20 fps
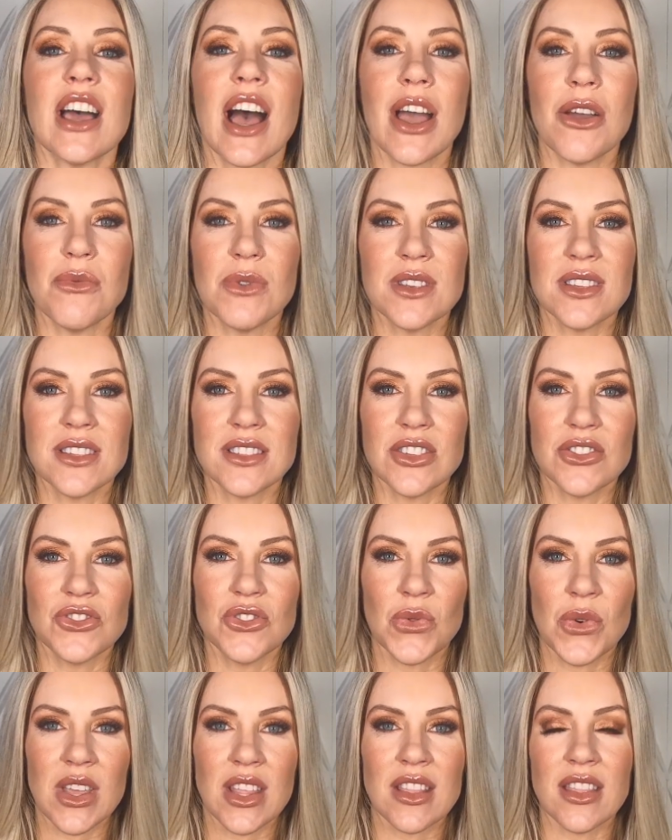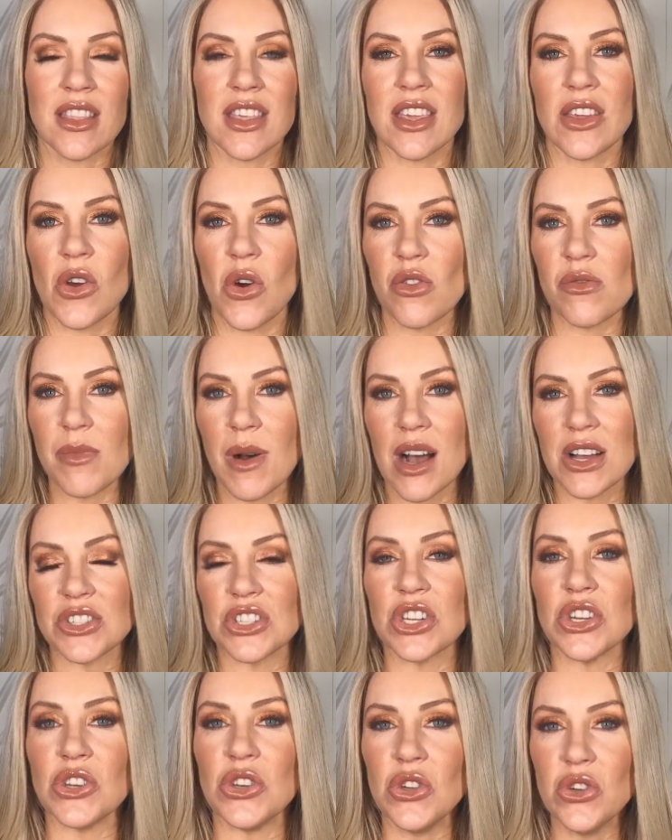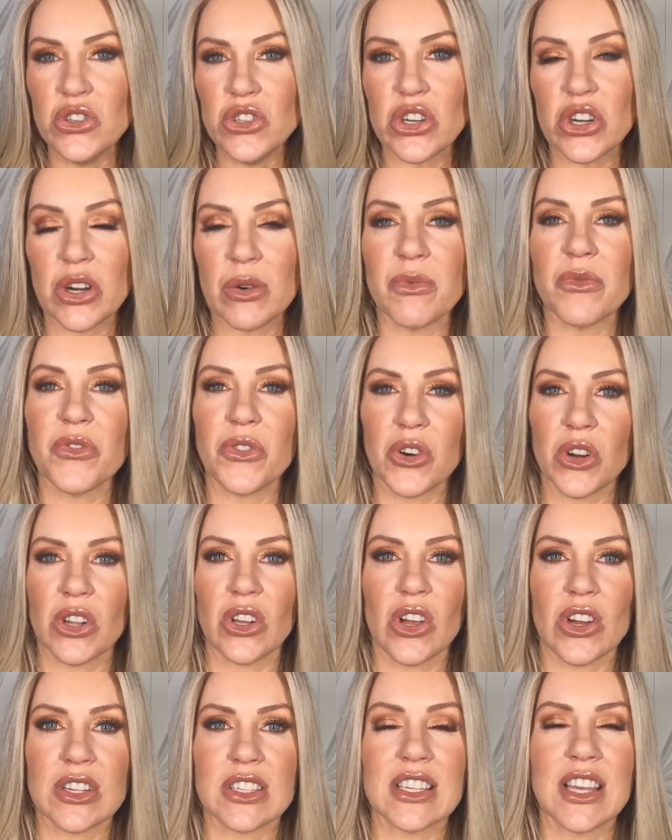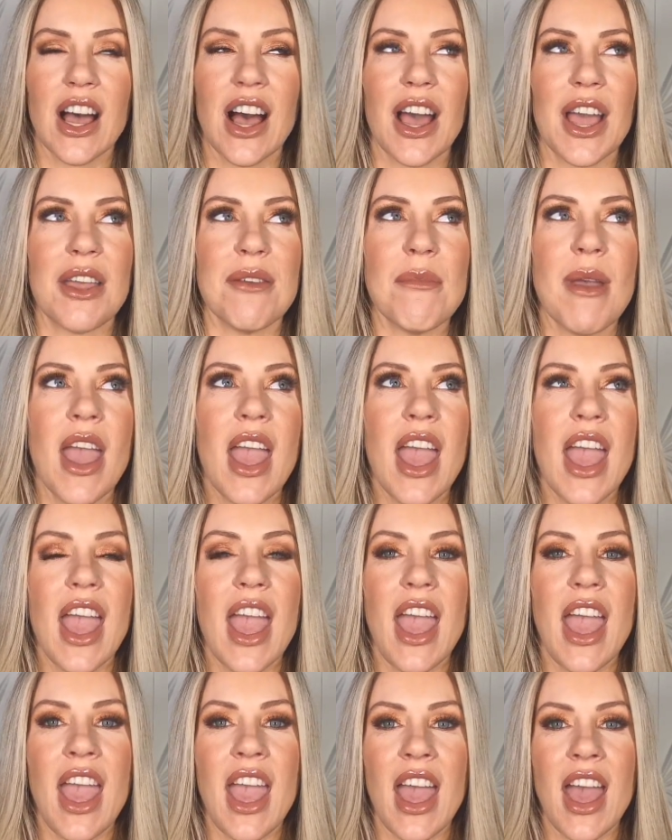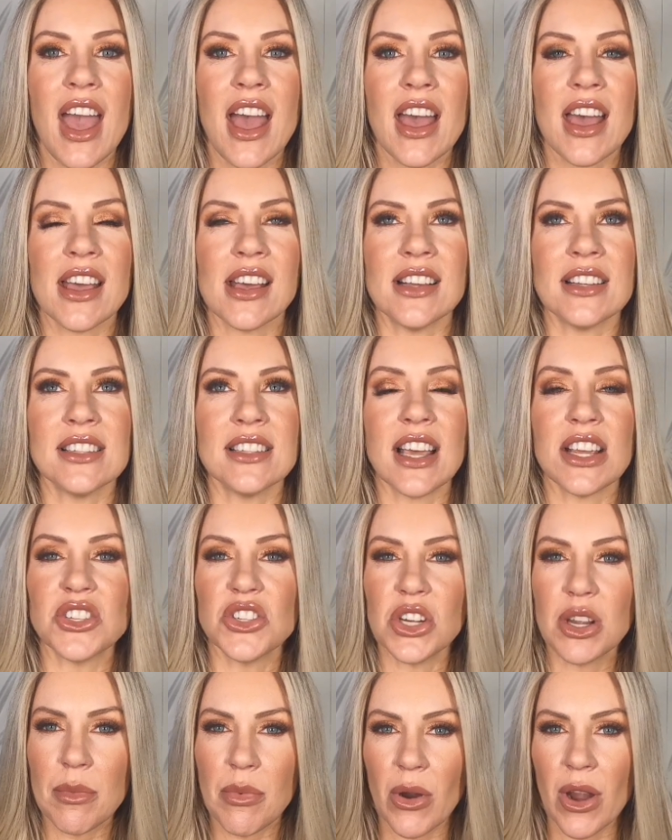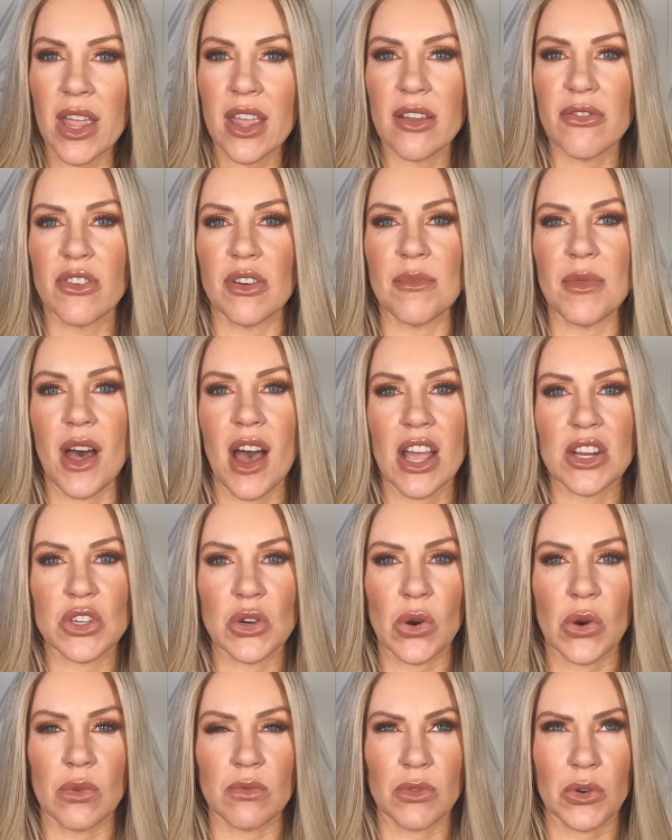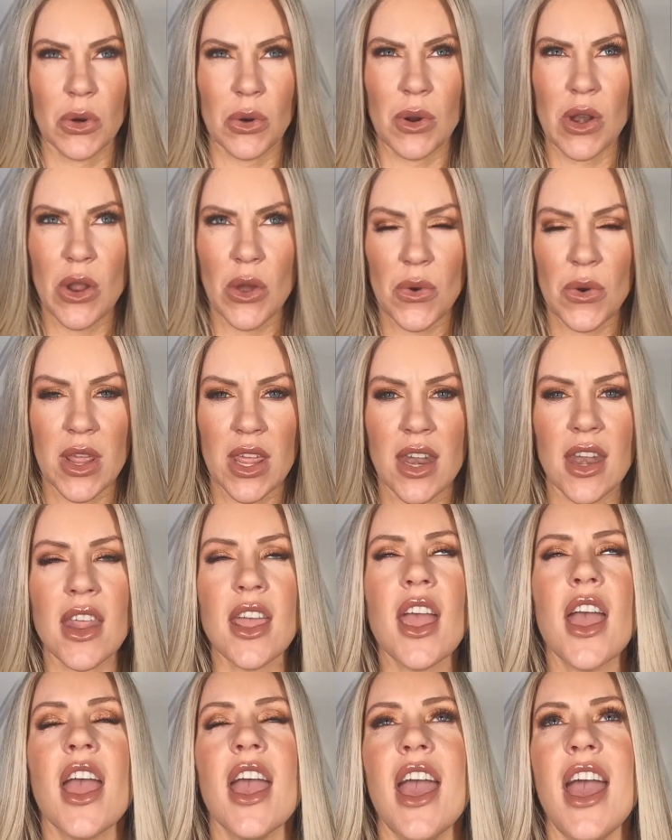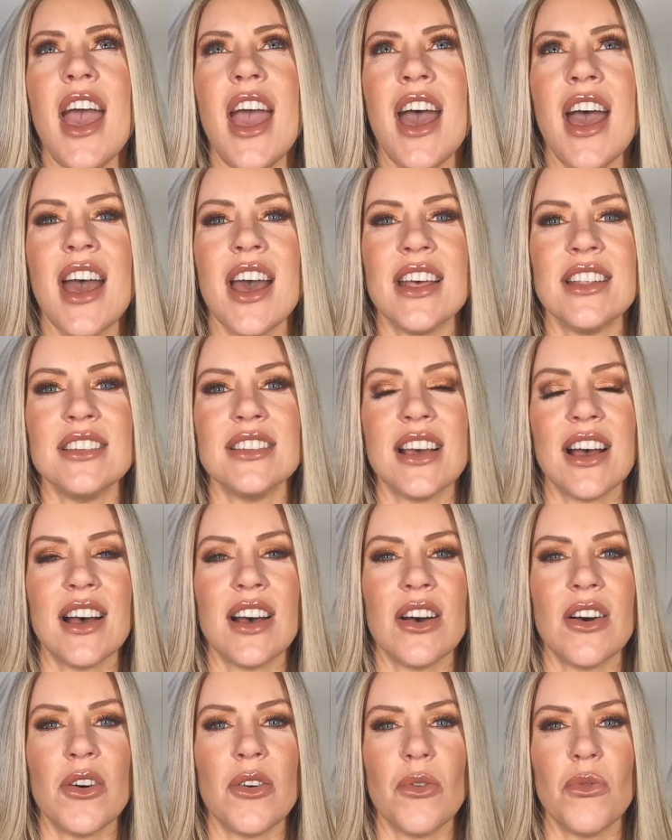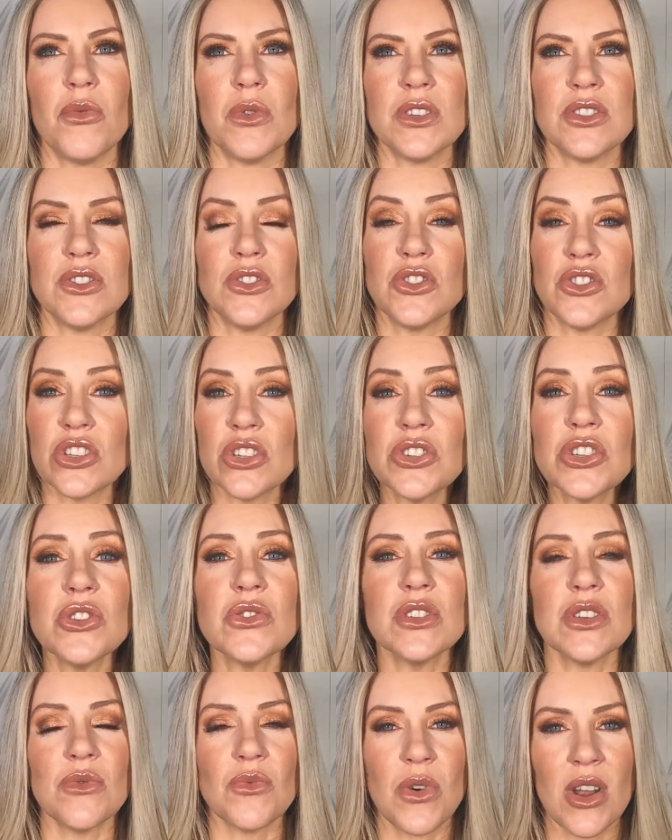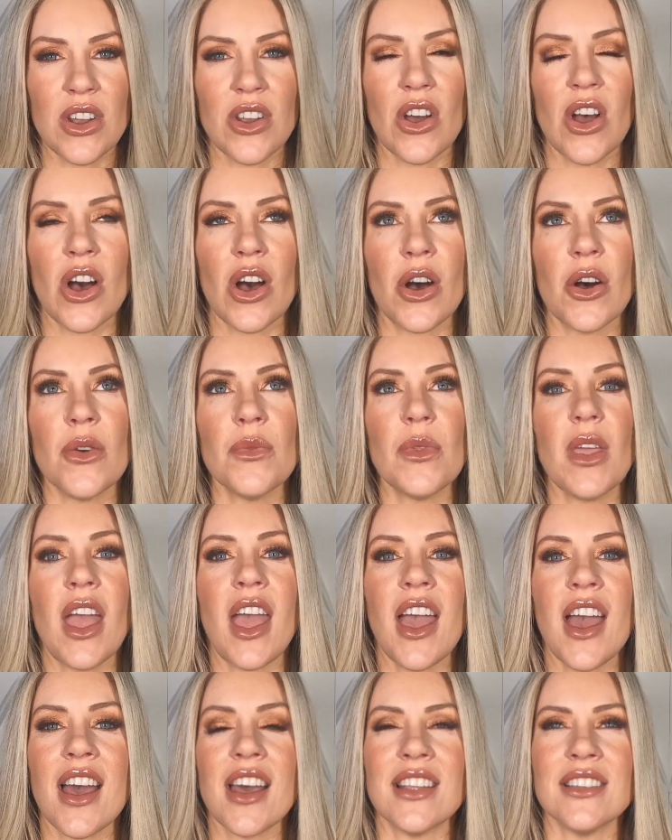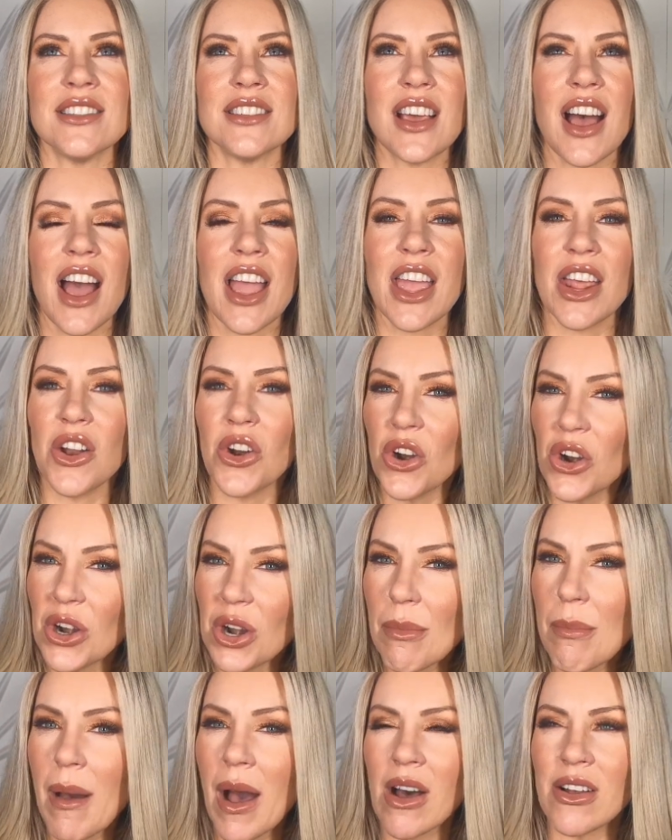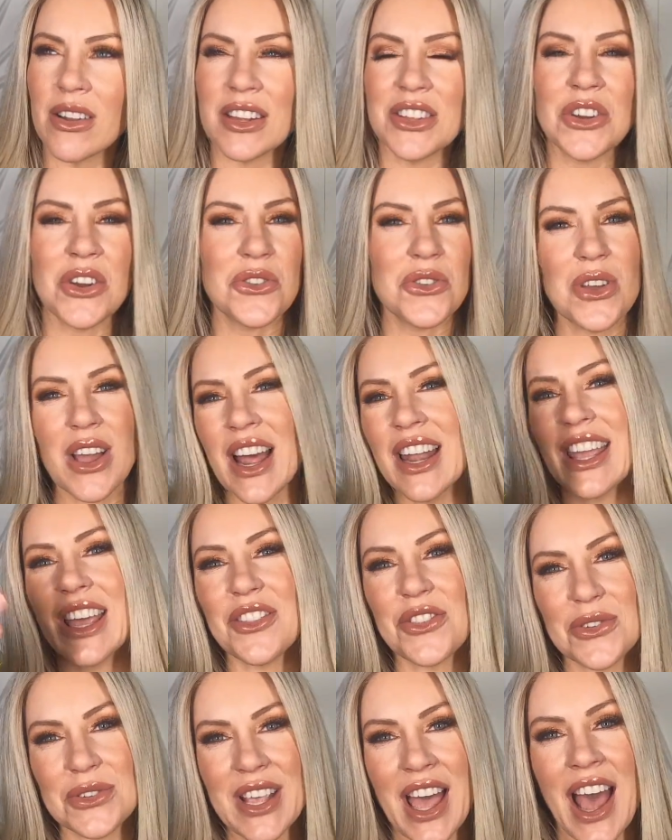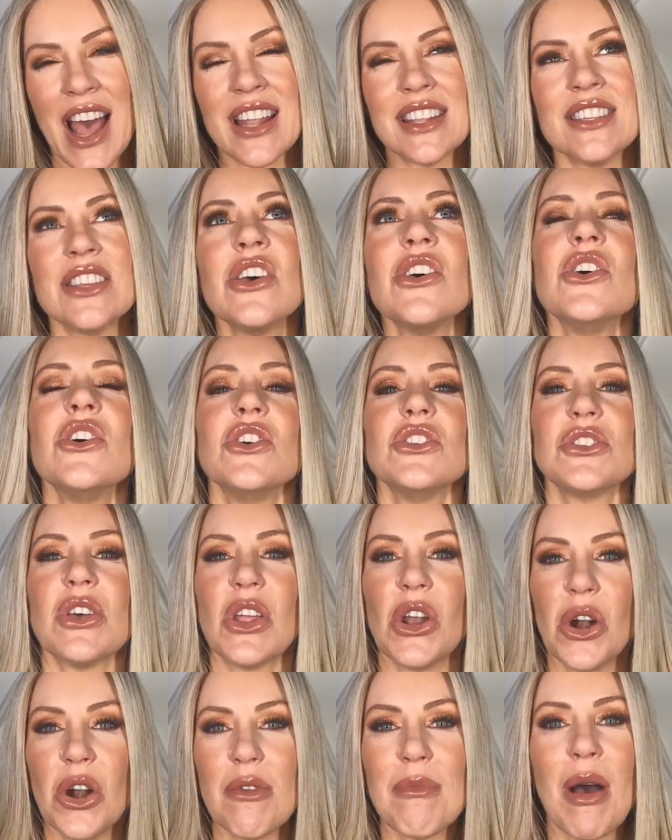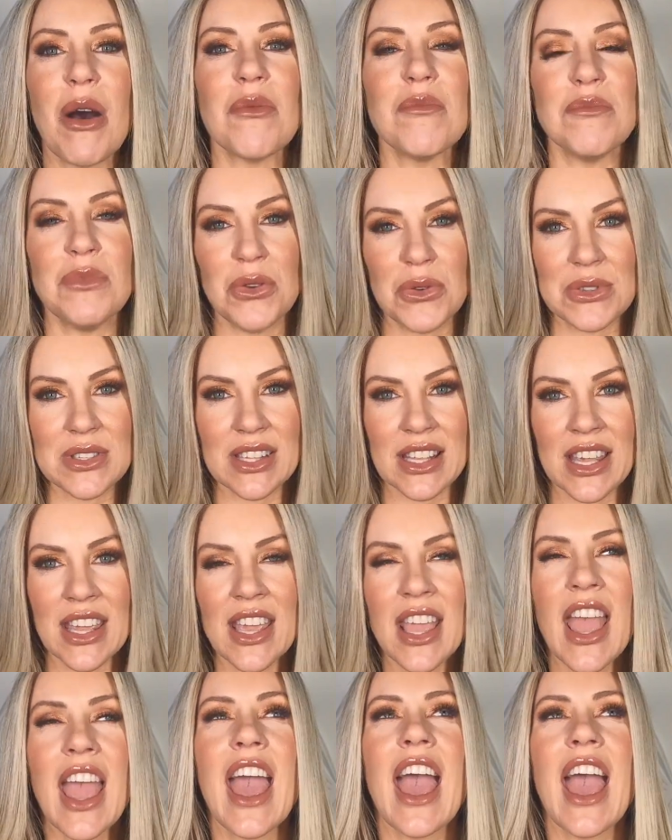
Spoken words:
I was doing the Obagi Nuderm for a long time, and I took a break from the hydroquinone and was still using retinol, and I had heard about, you know, you kind of get those ads, so I'd heard about muesli,